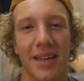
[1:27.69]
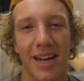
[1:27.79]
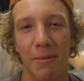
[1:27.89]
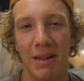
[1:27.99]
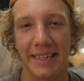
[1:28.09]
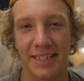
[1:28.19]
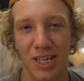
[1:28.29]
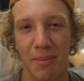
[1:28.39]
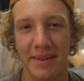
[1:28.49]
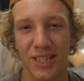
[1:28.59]
I like to
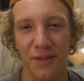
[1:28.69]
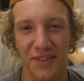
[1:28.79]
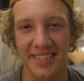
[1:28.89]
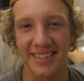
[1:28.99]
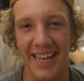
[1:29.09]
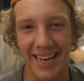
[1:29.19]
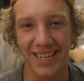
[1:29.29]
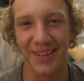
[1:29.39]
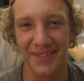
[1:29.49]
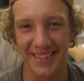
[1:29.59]
call myself the
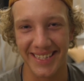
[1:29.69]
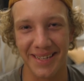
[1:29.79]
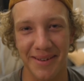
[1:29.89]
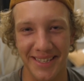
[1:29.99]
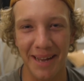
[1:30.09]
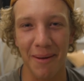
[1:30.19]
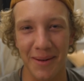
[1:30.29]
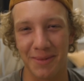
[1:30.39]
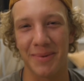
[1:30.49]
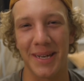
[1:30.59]
Santa of the team because I'm
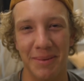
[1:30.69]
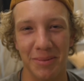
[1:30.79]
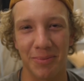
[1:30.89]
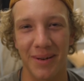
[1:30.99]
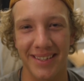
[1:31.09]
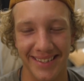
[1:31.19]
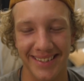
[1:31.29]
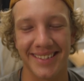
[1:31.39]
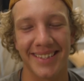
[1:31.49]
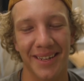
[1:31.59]
always bringing people
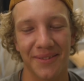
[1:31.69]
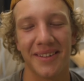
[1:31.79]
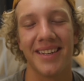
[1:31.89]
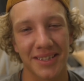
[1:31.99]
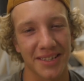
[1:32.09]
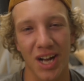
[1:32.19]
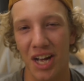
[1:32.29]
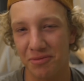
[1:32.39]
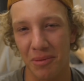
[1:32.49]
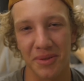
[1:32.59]
presents and stuff. But it's just an
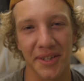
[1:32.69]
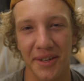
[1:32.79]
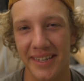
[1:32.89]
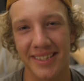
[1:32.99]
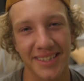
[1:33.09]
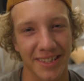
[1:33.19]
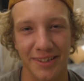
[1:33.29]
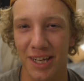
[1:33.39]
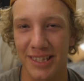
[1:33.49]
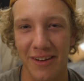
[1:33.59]
awesome opportunity just to
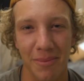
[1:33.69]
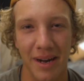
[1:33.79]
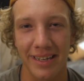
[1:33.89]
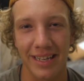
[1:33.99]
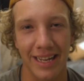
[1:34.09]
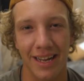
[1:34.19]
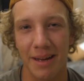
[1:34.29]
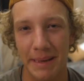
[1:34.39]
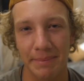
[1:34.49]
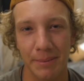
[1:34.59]
talk to everybody and
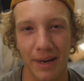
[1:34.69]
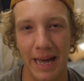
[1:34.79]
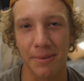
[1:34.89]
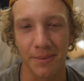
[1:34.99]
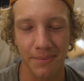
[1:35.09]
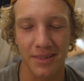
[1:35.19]
make people happy.